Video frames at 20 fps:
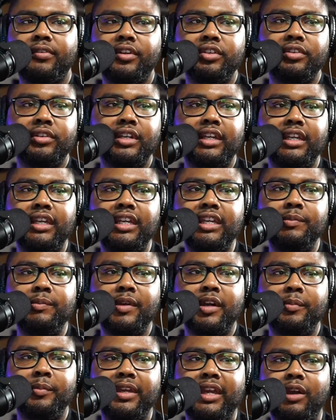You can
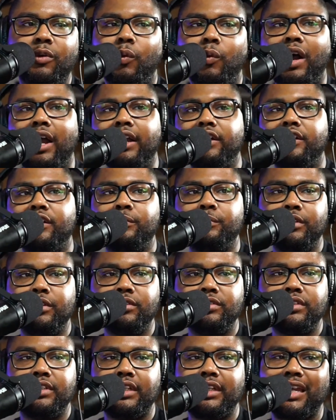email me at
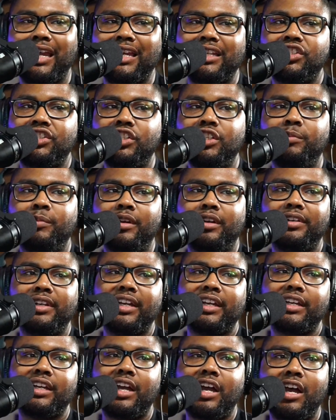
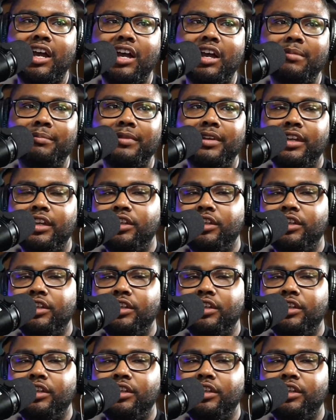yhuntermusic@gmail.com.